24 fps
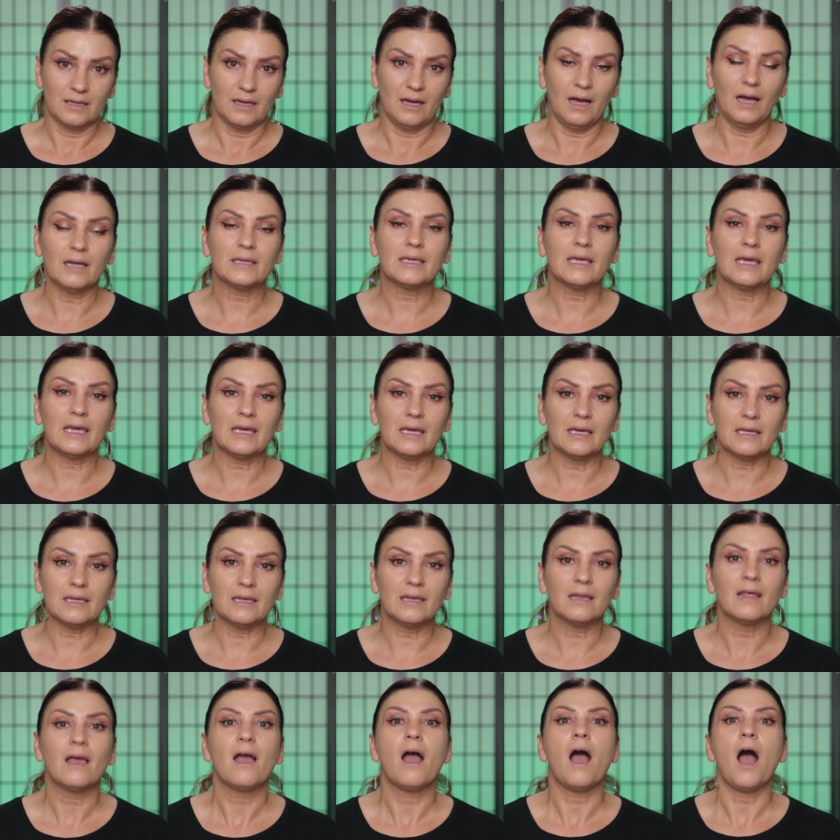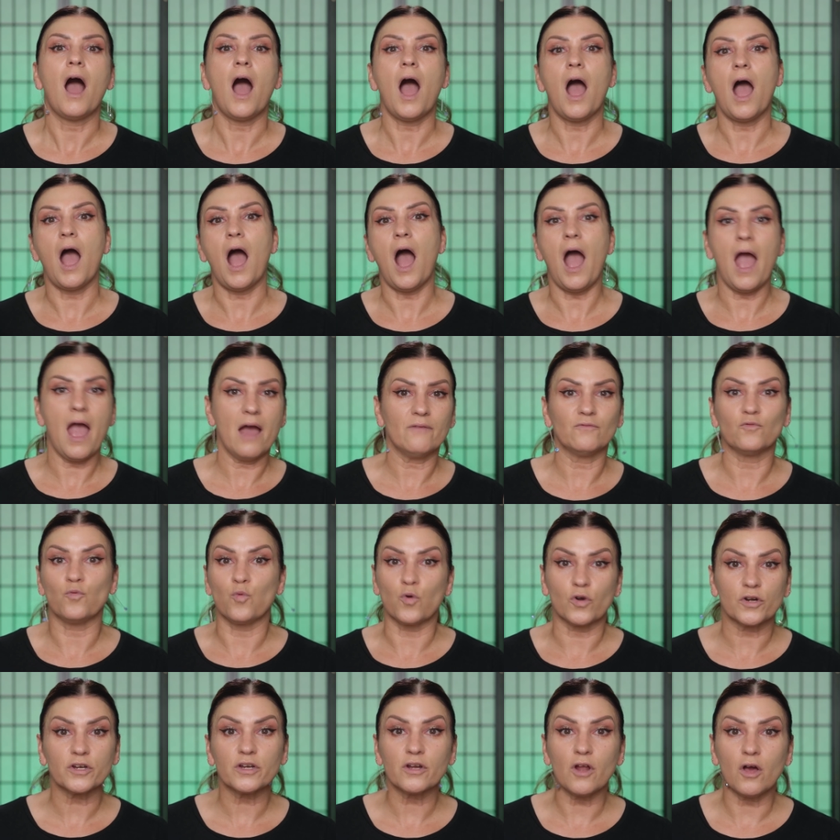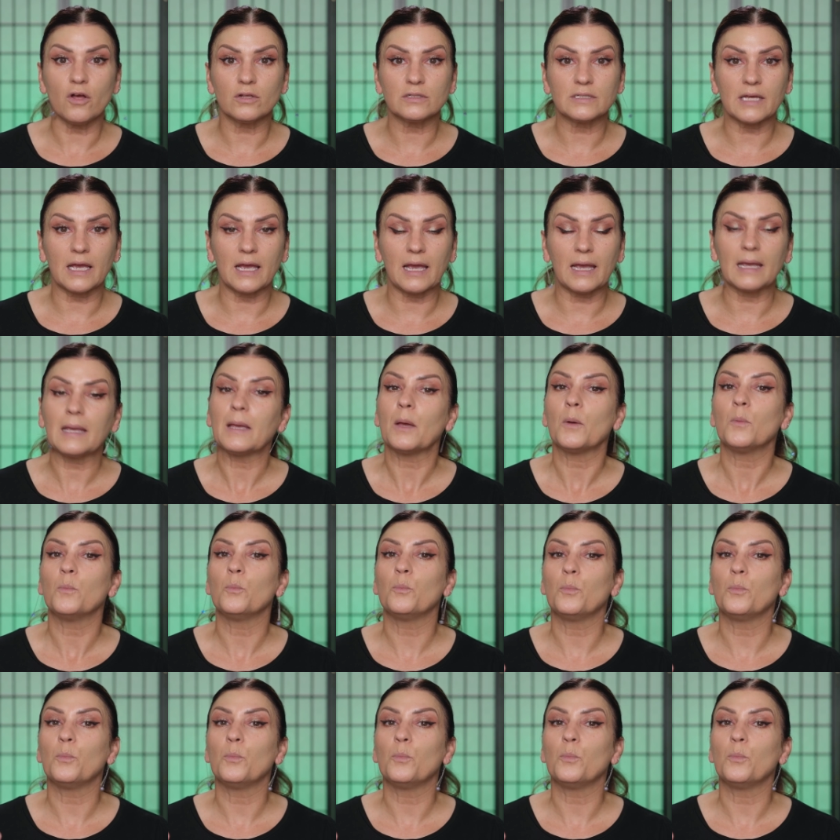Again, I haven't worn it all day,